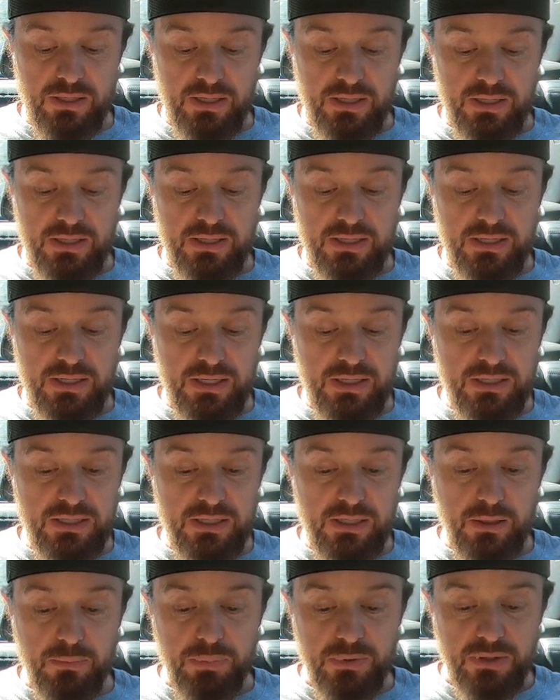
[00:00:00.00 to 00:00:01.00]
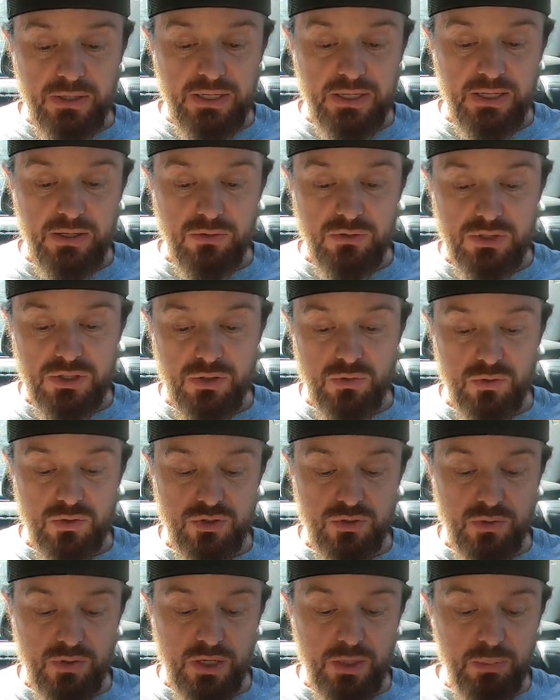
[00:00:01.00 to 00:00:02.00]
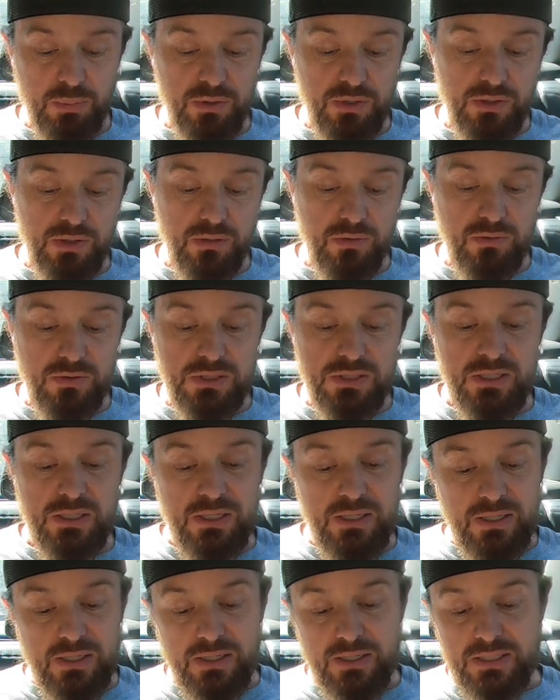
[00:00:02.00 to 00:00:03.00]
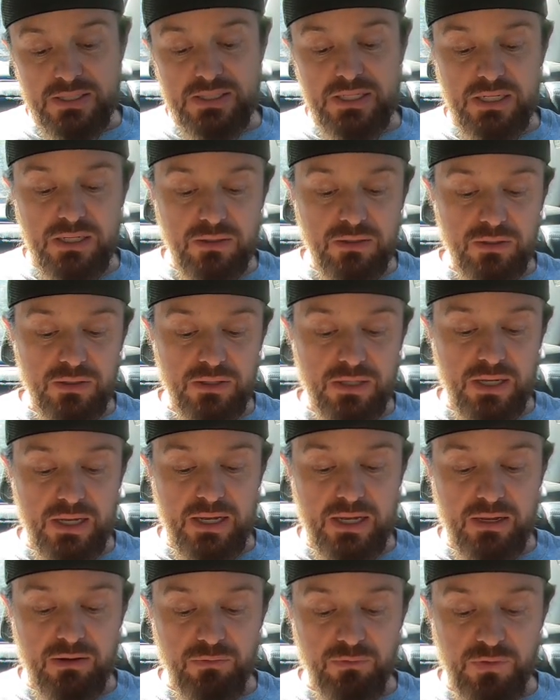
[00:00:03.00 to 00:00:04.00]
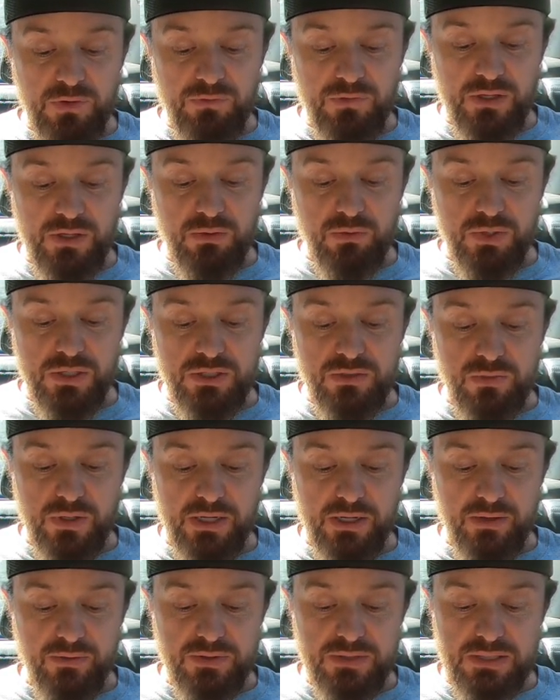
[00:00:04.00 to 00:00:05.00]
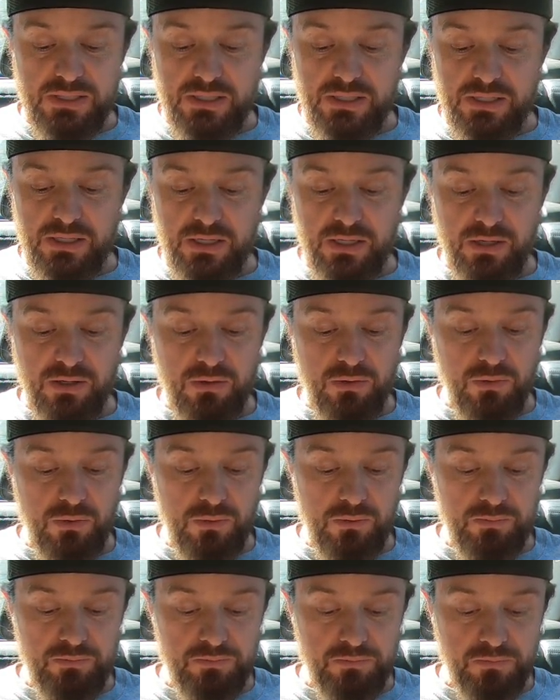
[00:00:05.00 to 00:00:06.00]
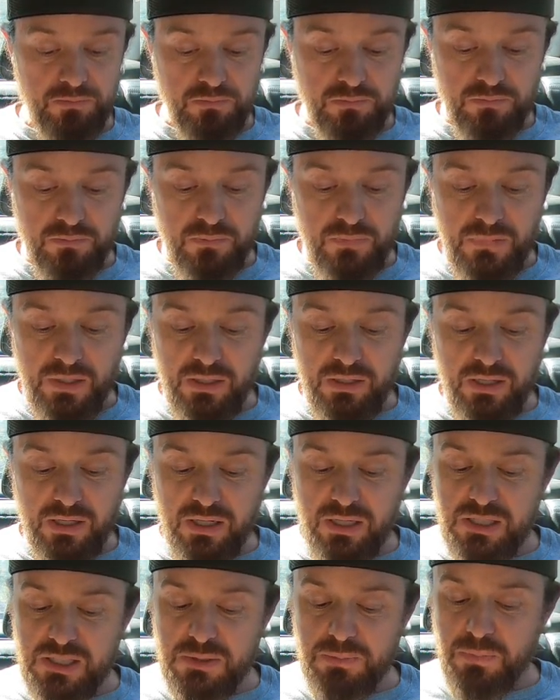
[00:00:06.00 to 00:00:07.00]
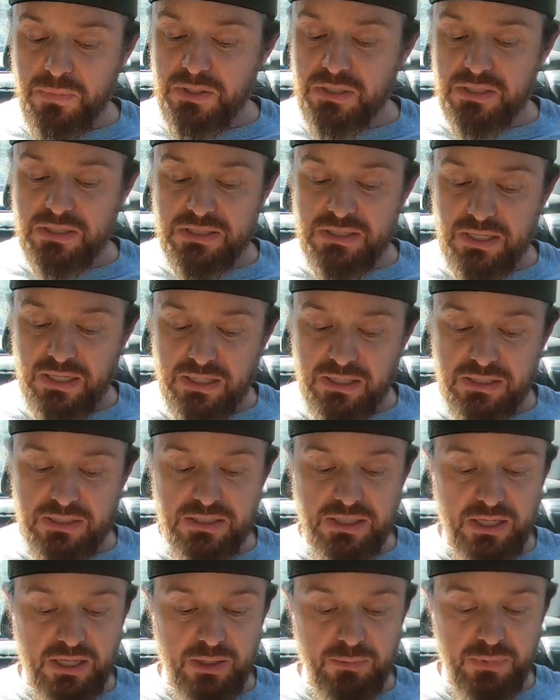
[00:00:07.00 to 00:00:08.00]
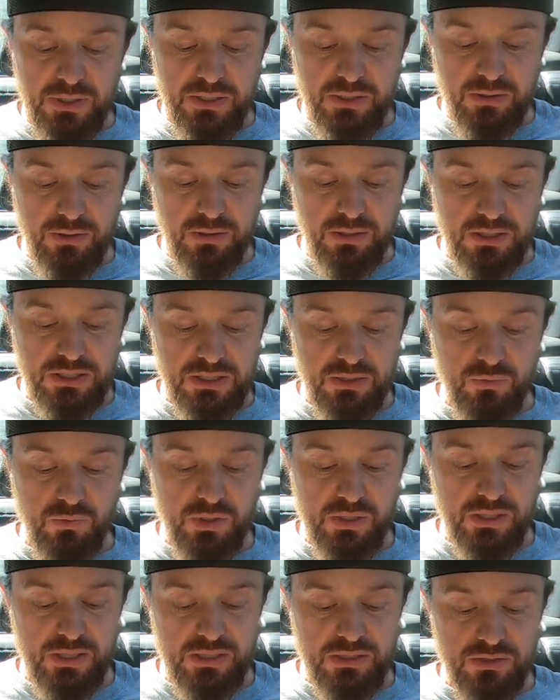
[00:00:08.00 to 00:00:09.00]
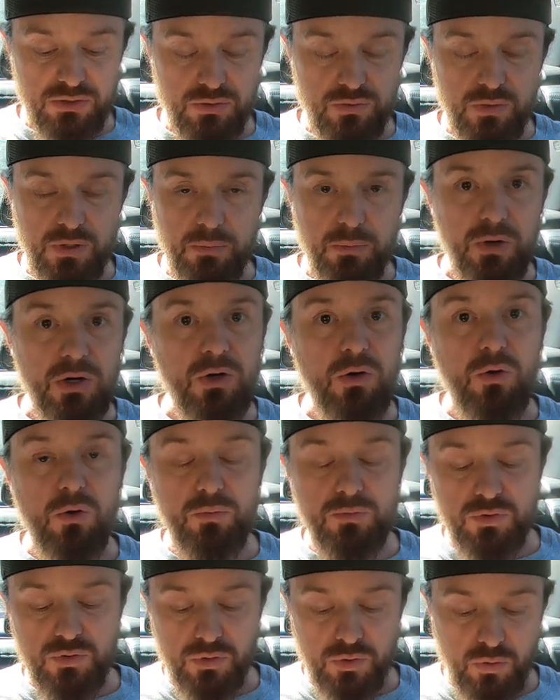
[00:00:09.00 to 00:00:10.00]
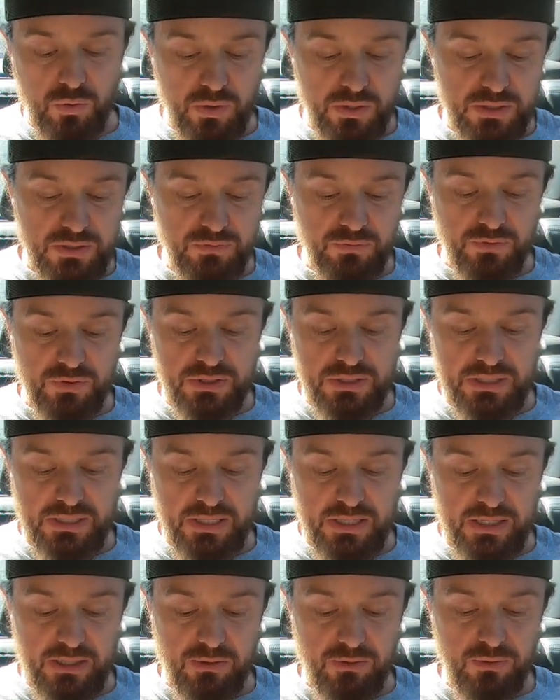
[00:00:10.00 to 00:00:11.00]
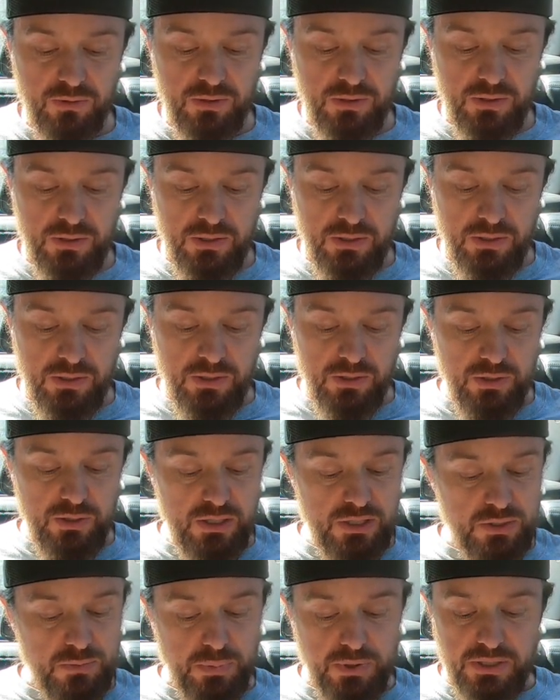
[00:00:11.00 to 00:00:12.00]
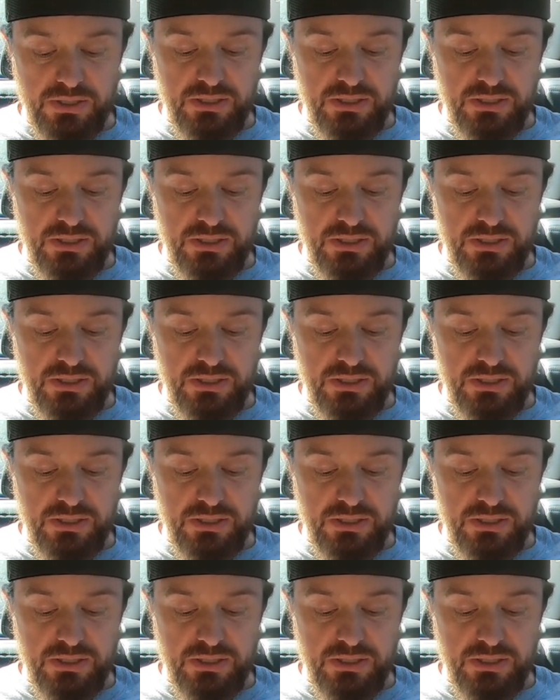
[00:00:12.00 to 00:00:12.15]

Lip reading: and then ending up in Lake Elsinore. So a couple of those. Let's take a look at 53s right now in San Diego. I'm not going to spend a ton of time here because I want to get to Mark Holmes' request for Seattle. You guys are probably